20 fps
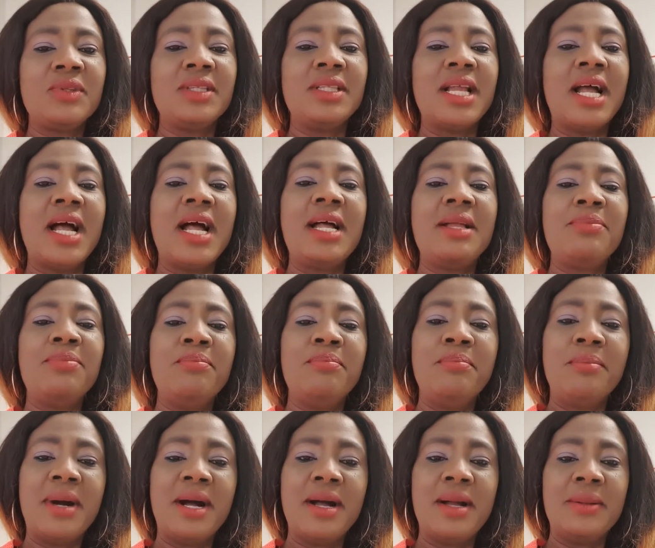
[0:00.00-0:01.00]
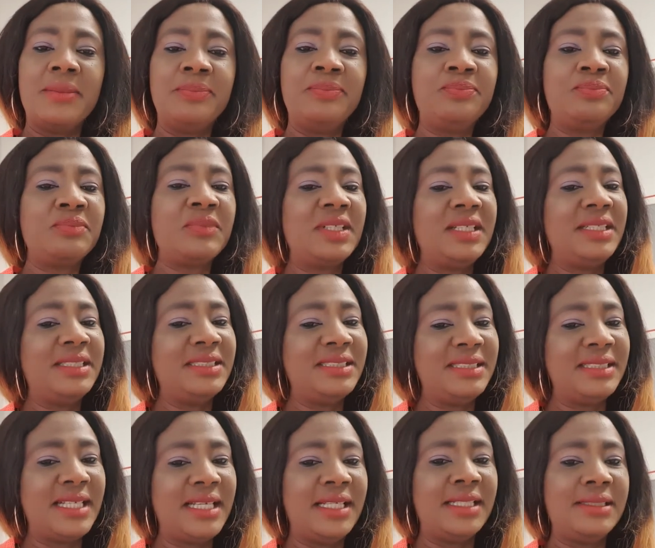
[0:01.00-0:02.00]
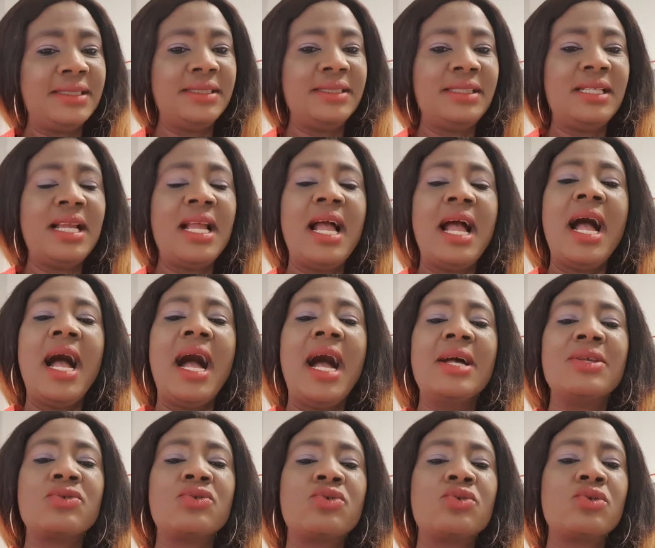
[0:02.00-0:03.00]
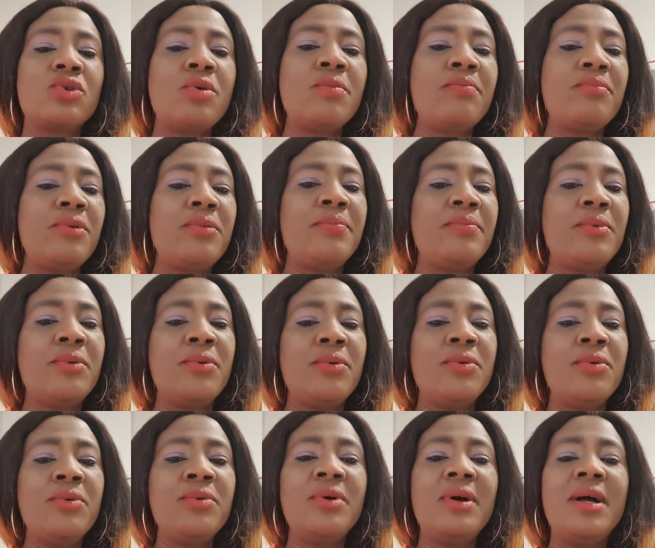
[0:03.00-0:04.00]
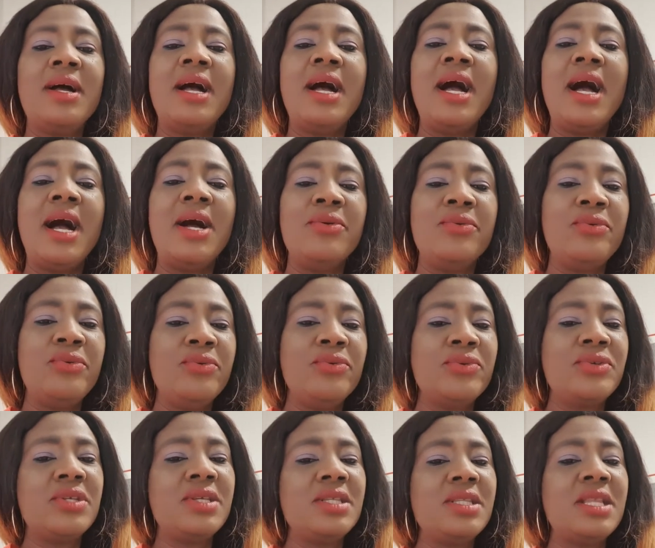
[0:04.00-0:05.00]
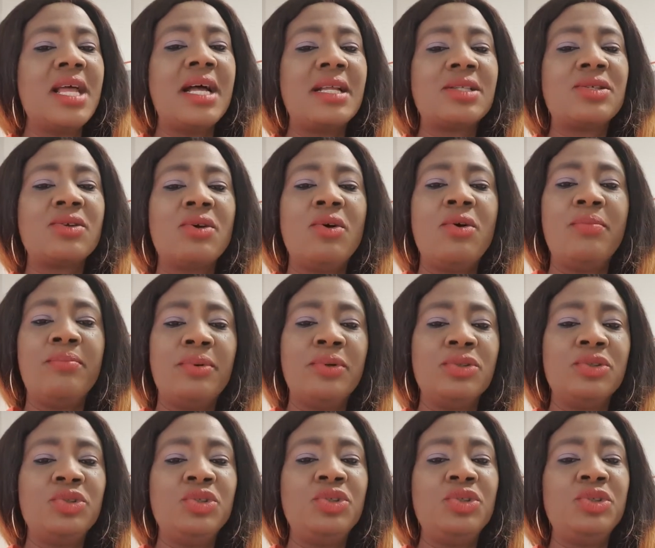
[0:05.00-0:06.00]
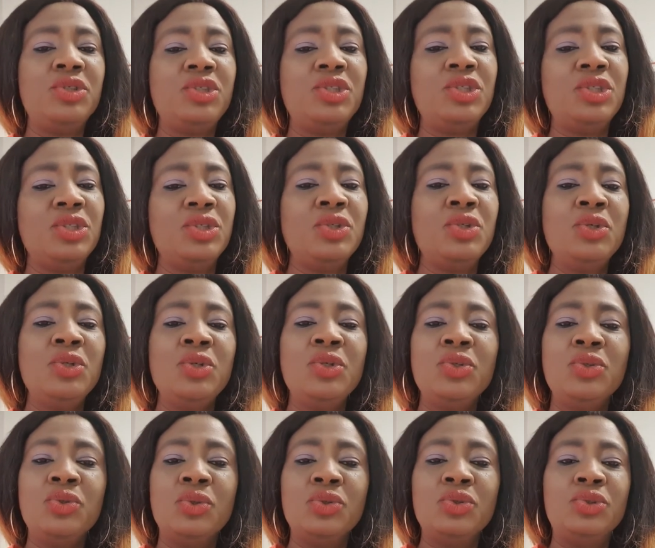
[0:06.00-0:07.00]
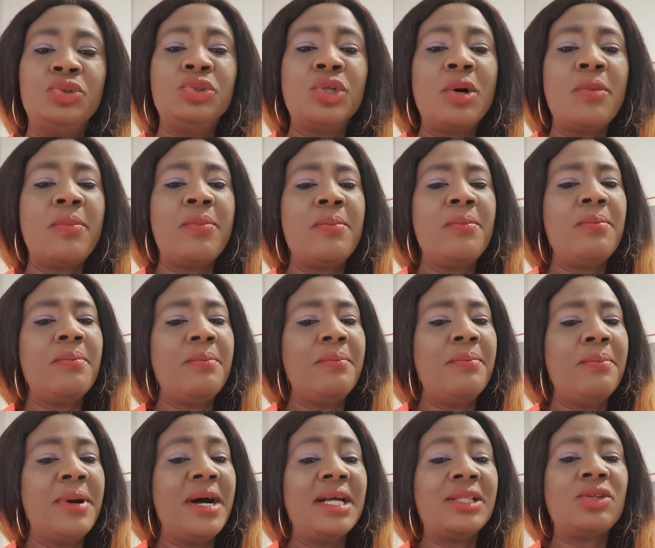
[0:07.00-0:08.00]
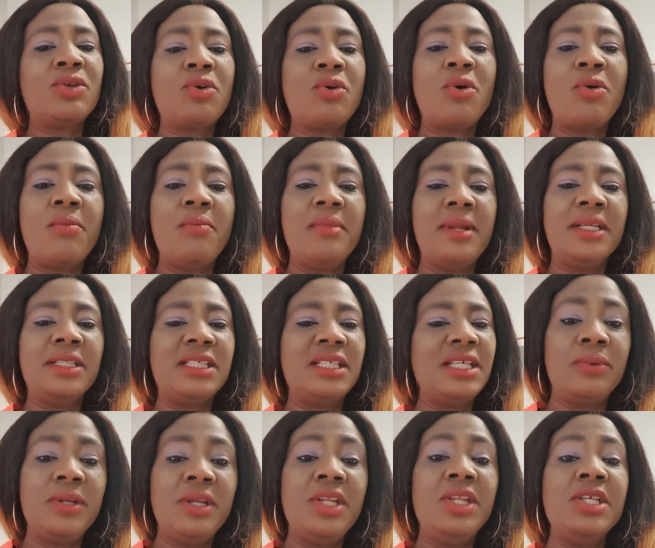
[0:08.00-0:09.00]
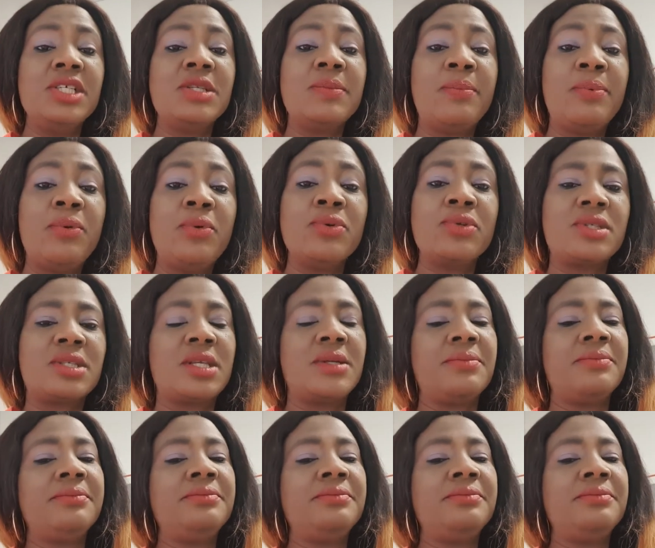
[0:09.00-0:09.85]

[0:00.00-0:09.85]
That man is dead. And some people are using that opportunity to drop bad comment in his post.